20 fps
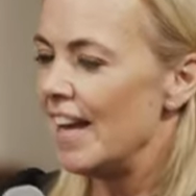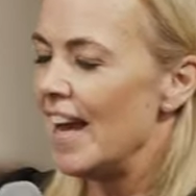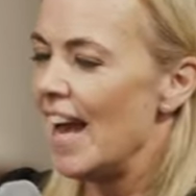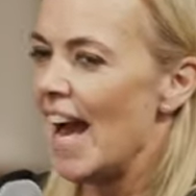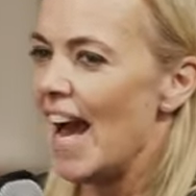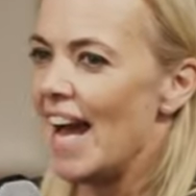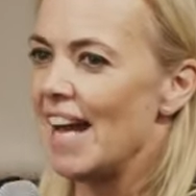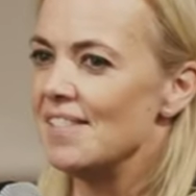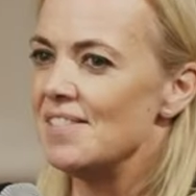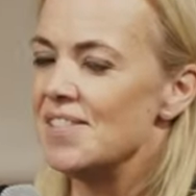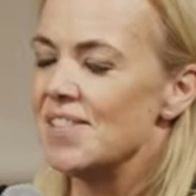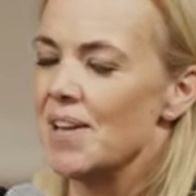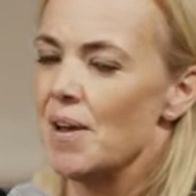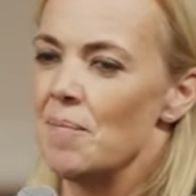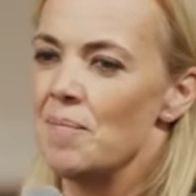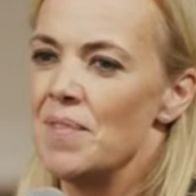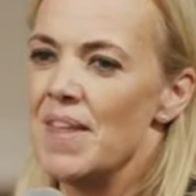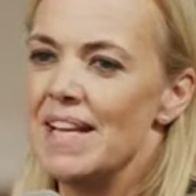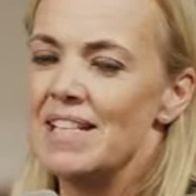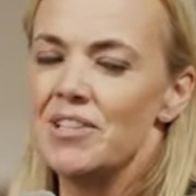And
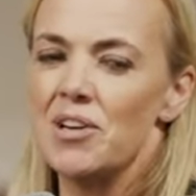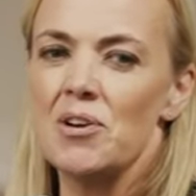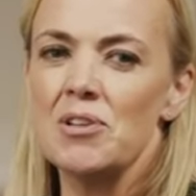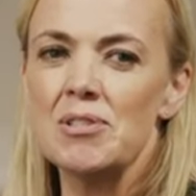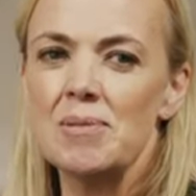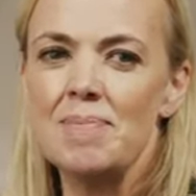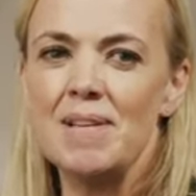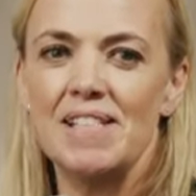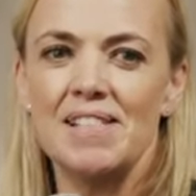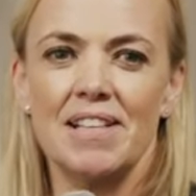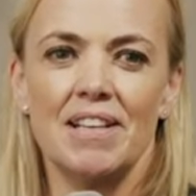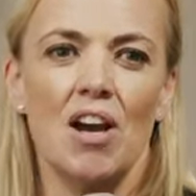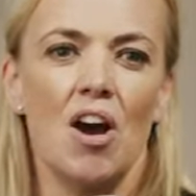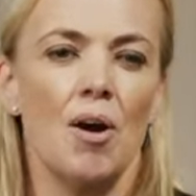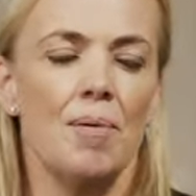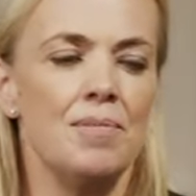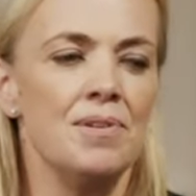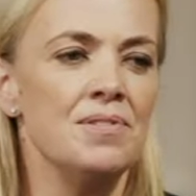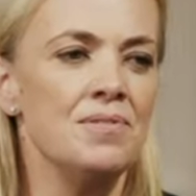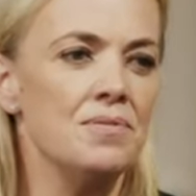they'd asked me to
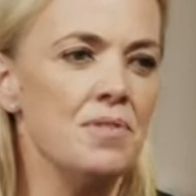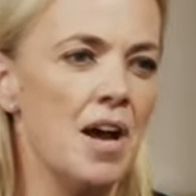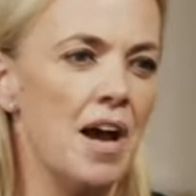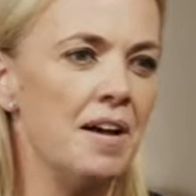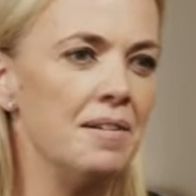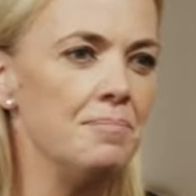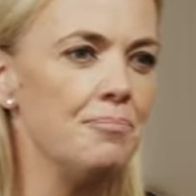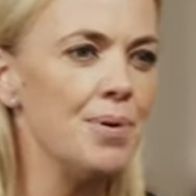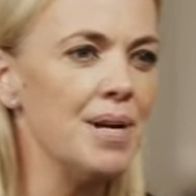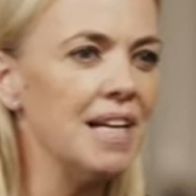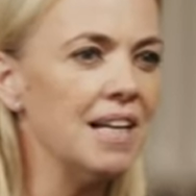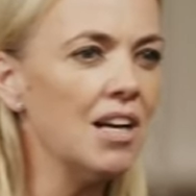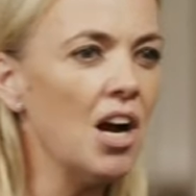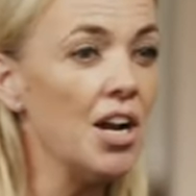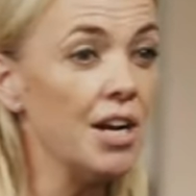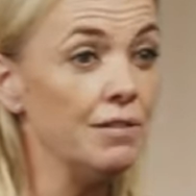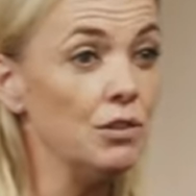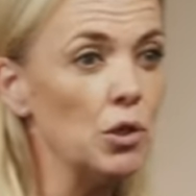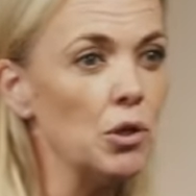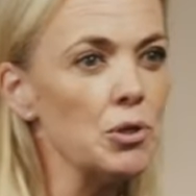come and bring a
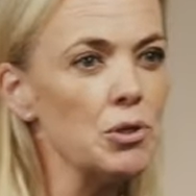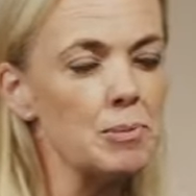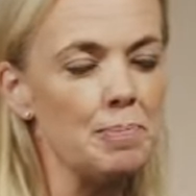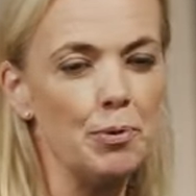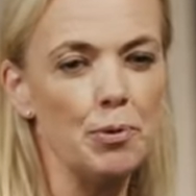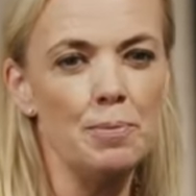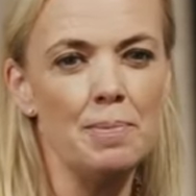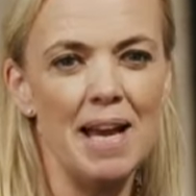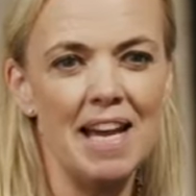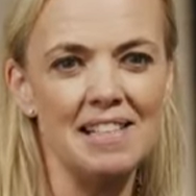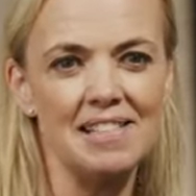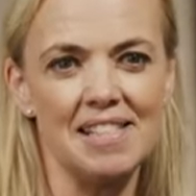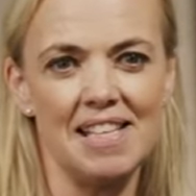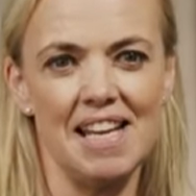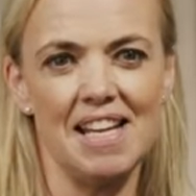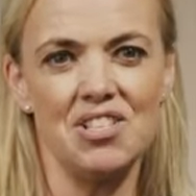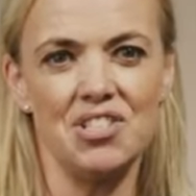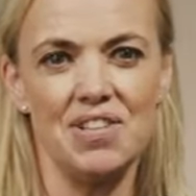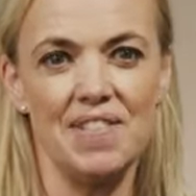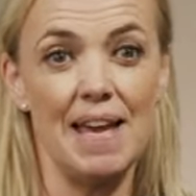kind of gospel
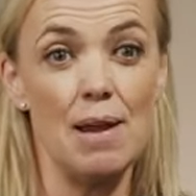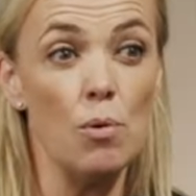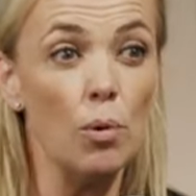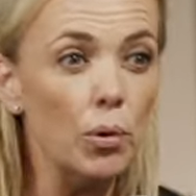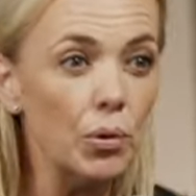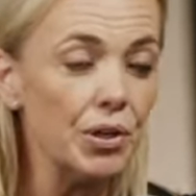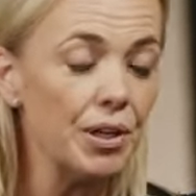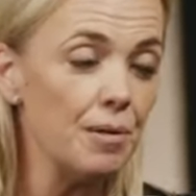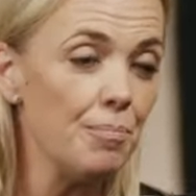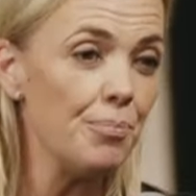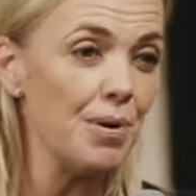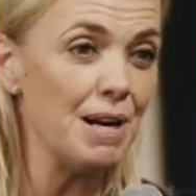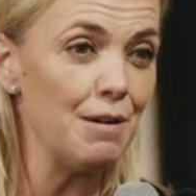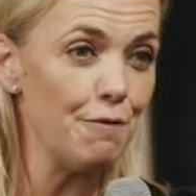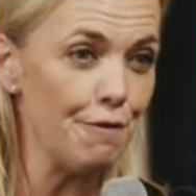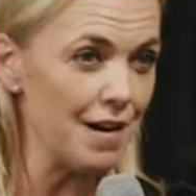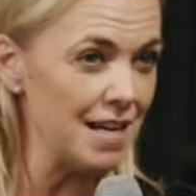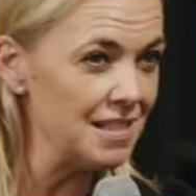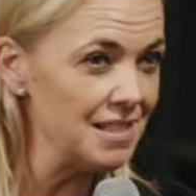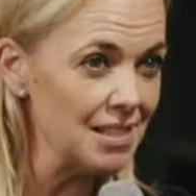message, and they were all going to bring
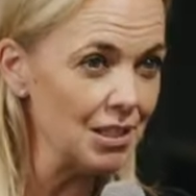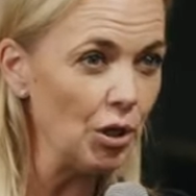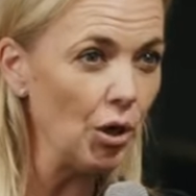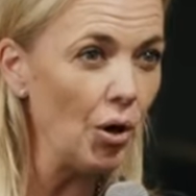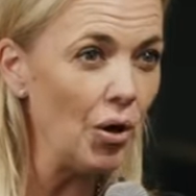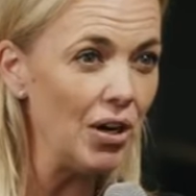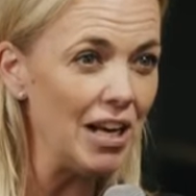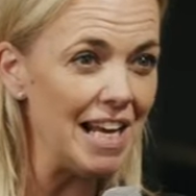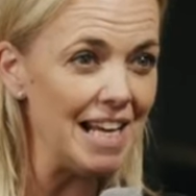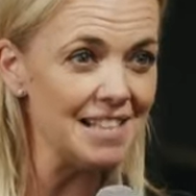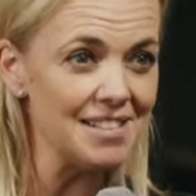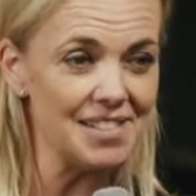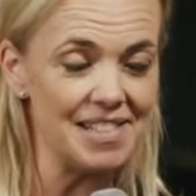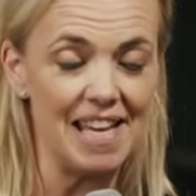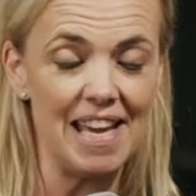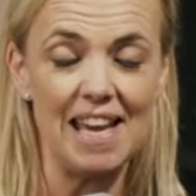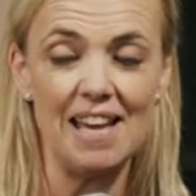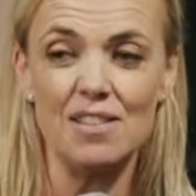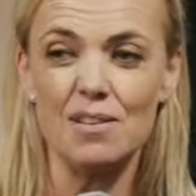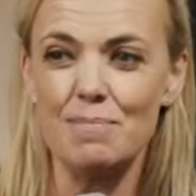friends and colleagues to
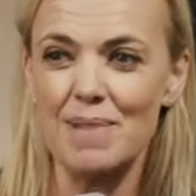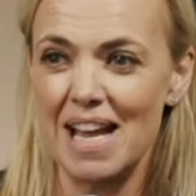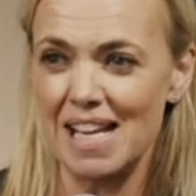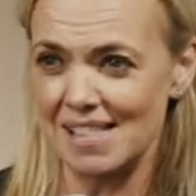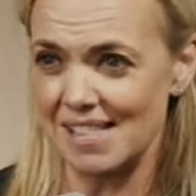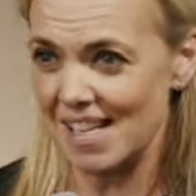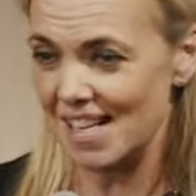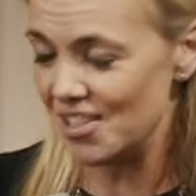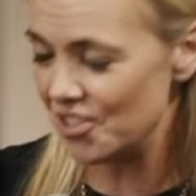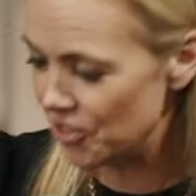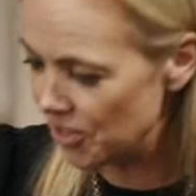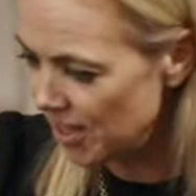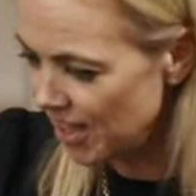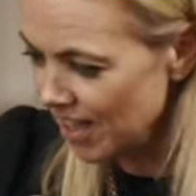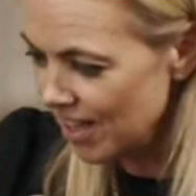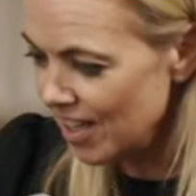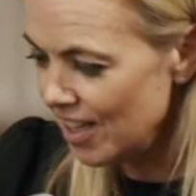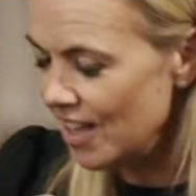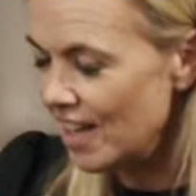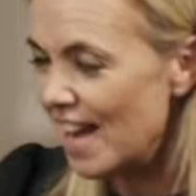hear the message.
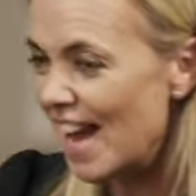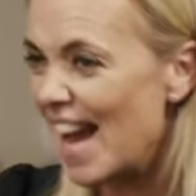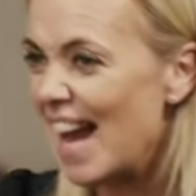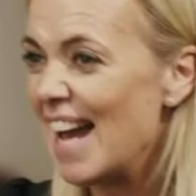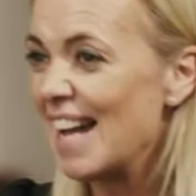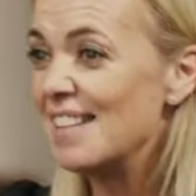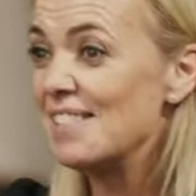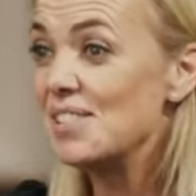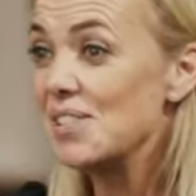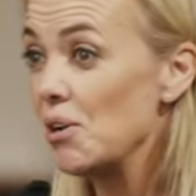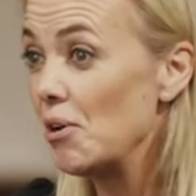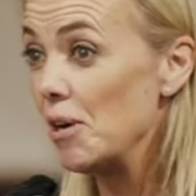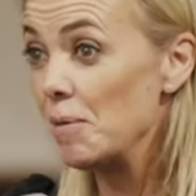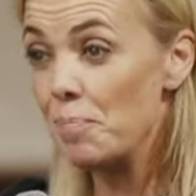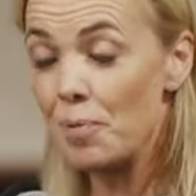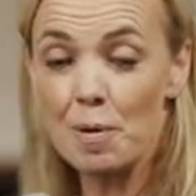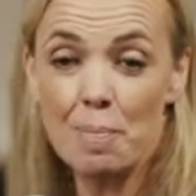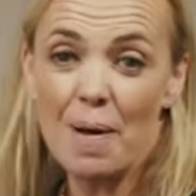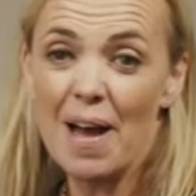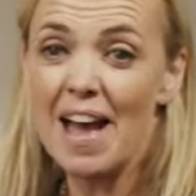And so I'd
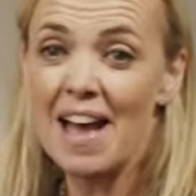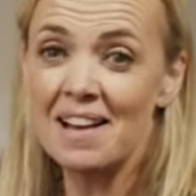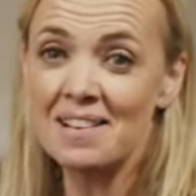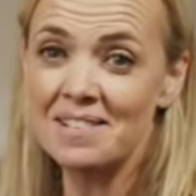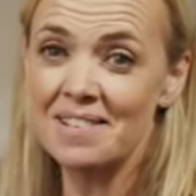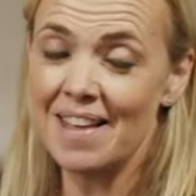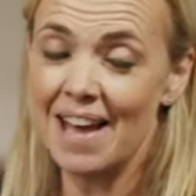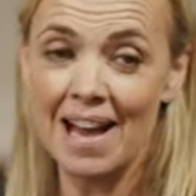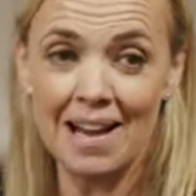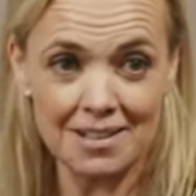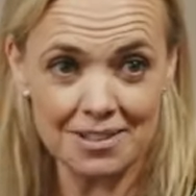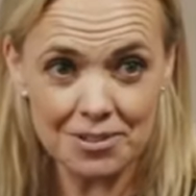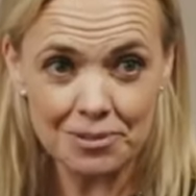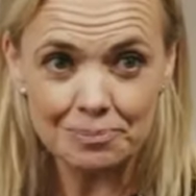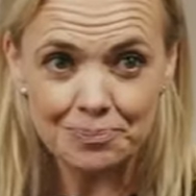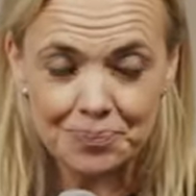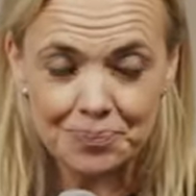prepared that.